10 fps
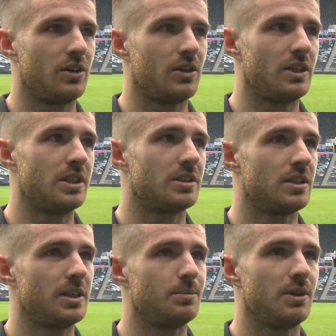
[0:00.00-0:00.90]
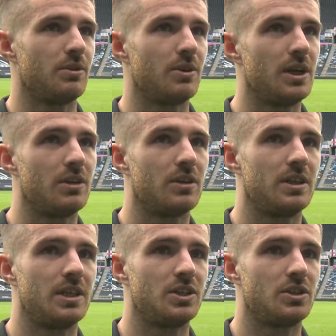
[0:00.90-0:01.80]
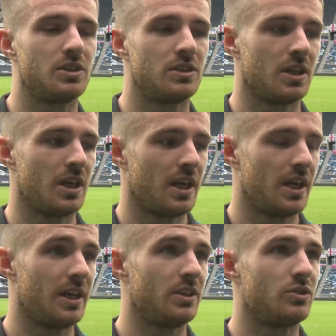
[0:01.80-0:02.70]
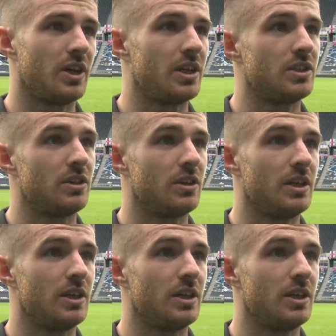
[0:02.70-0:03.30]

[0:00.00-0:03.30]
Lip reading: You know, he's been a really good addition. And Andreas, you know,